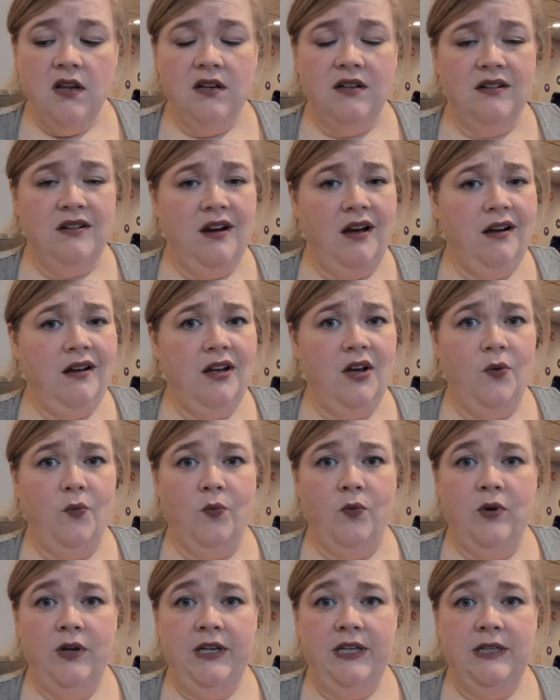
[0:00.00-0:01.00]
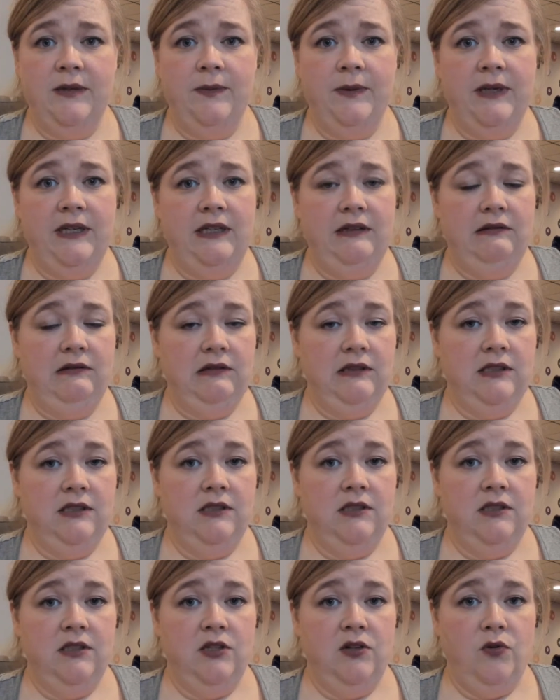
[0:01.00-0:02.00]
knock on wood, but
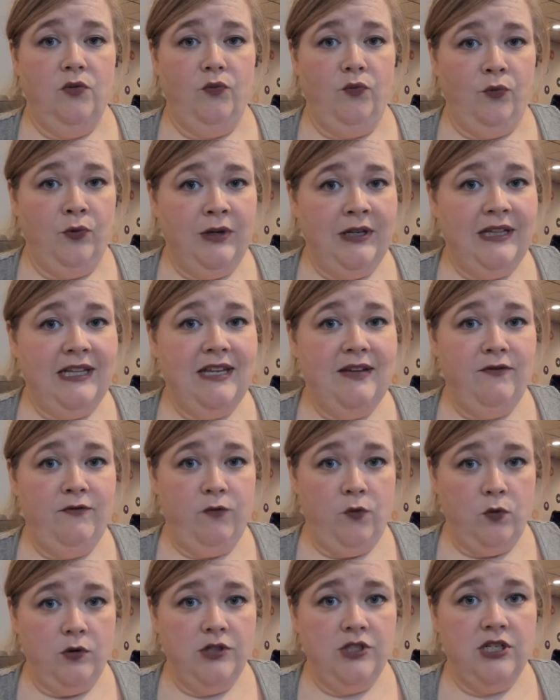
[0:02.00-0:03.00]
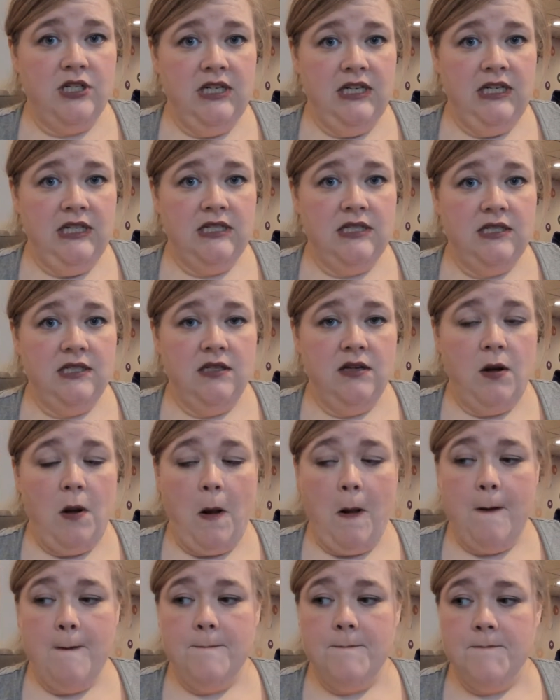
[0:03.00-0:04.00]
really fortunate
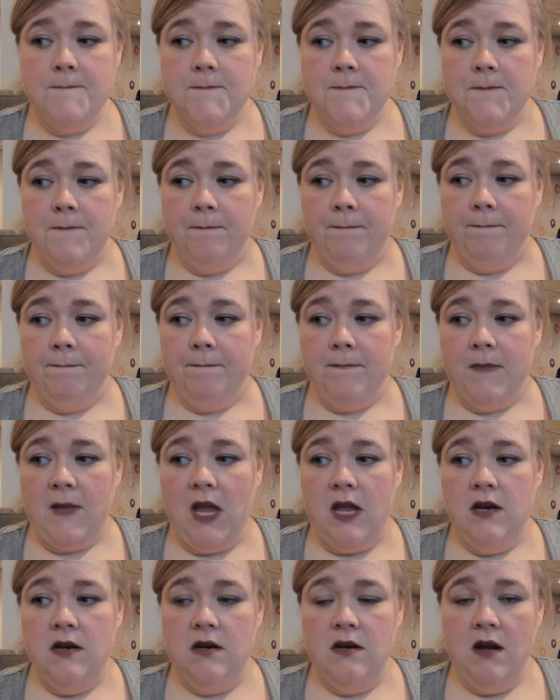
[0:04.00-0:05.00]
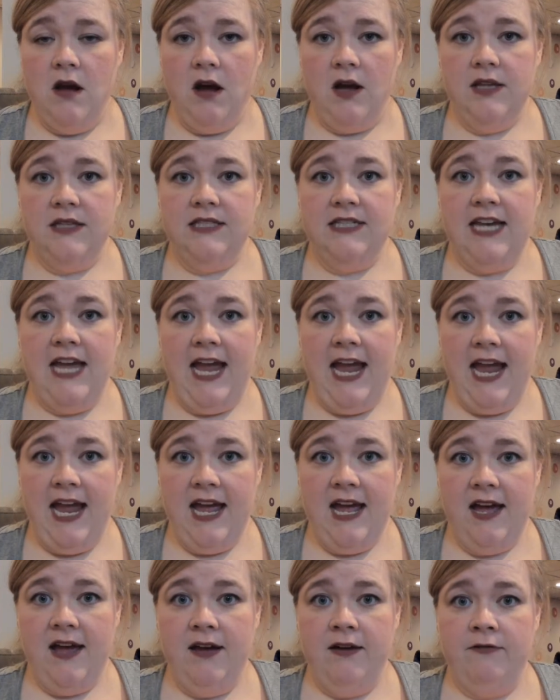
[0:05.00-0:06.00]
not to
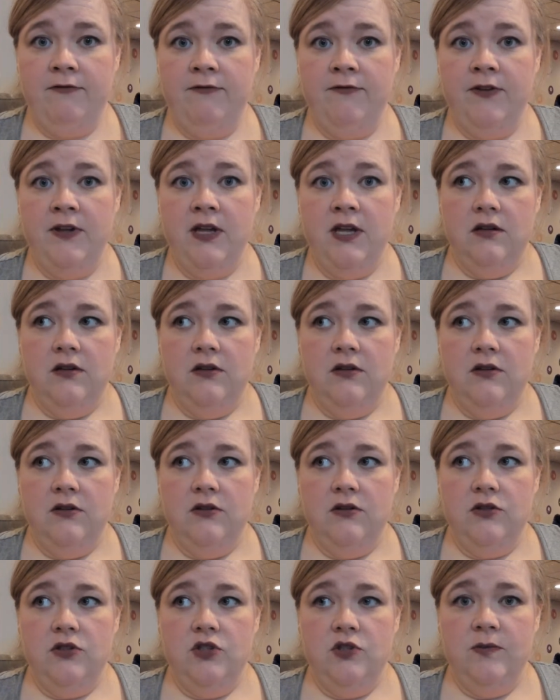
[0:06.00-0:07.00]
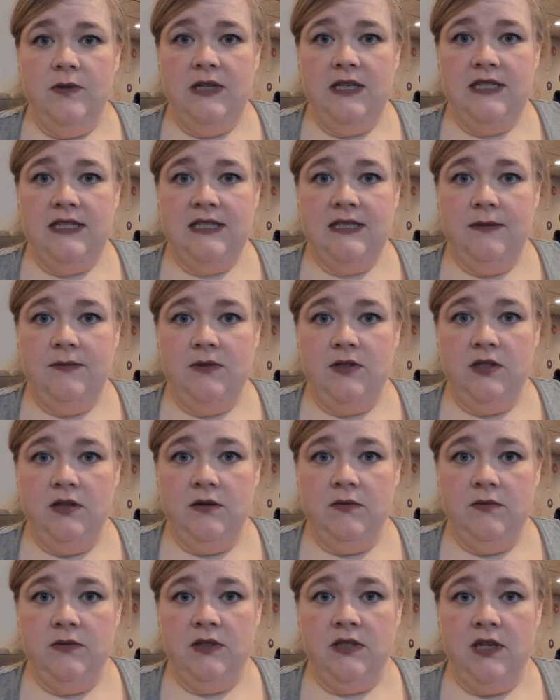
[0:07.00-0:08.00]
have too many
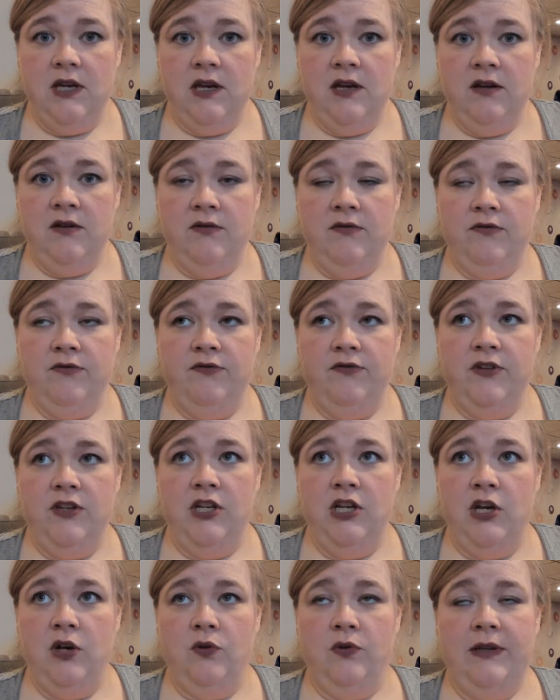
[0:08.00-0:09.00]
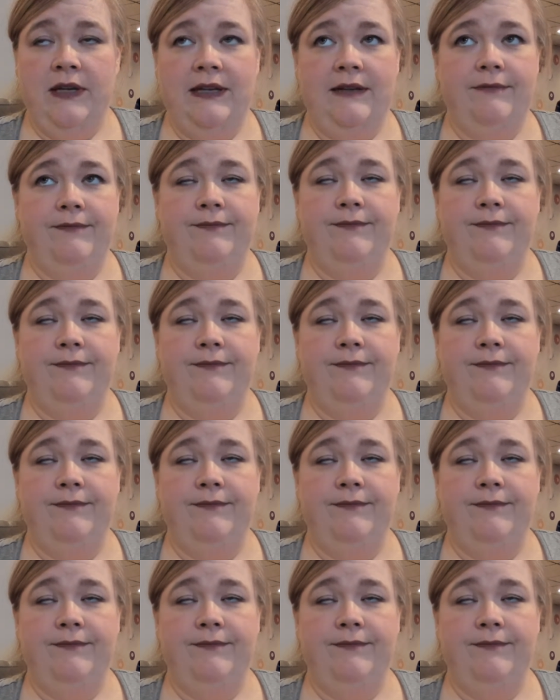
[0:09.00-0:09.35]
symptoms of, like,